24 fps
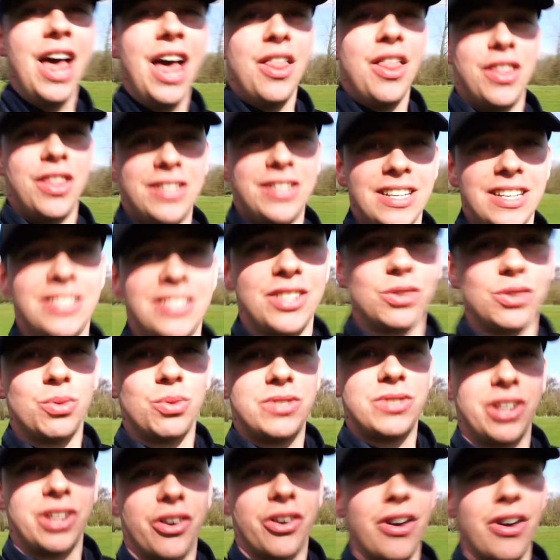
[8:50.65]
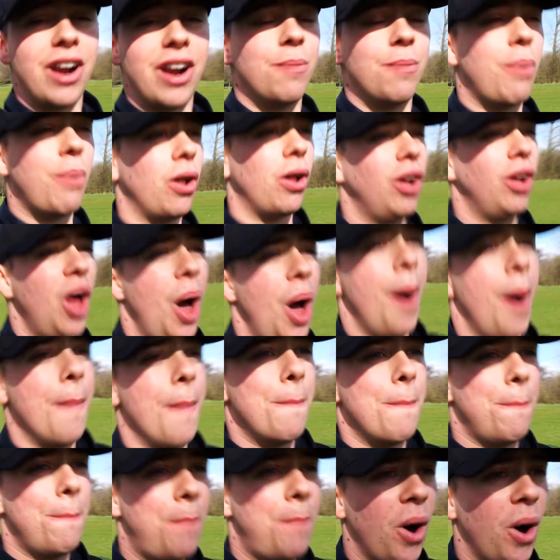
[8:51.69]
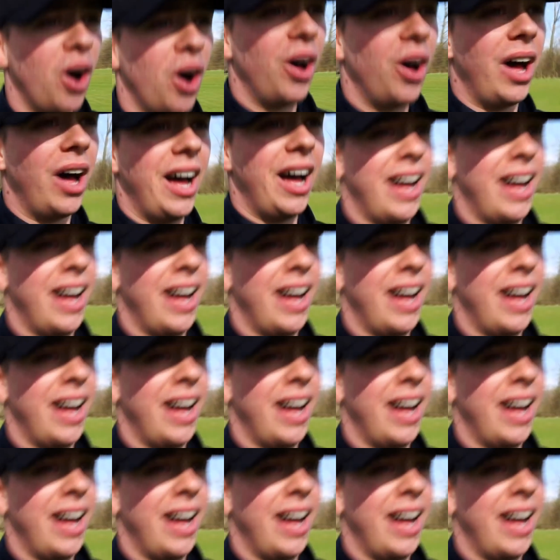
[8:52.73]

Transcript: The distance was incredible, but